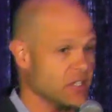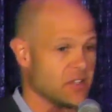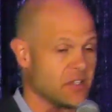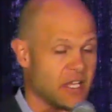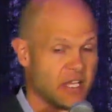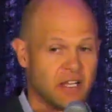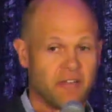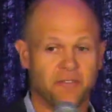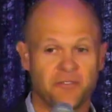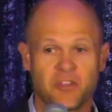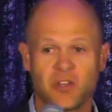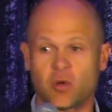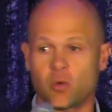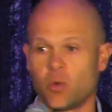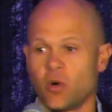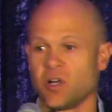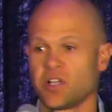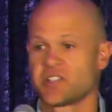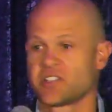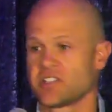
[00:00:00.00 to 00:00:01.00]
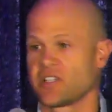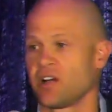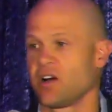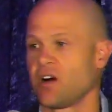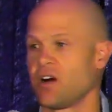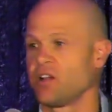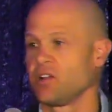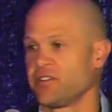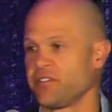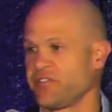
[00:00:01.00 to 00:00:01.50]
that if there was a
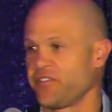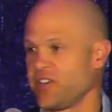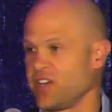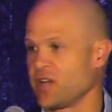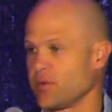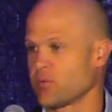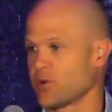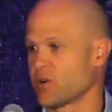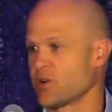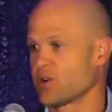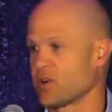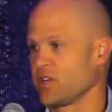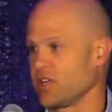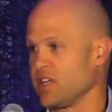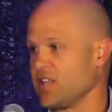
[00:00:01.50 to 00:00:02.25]
Hall of Famer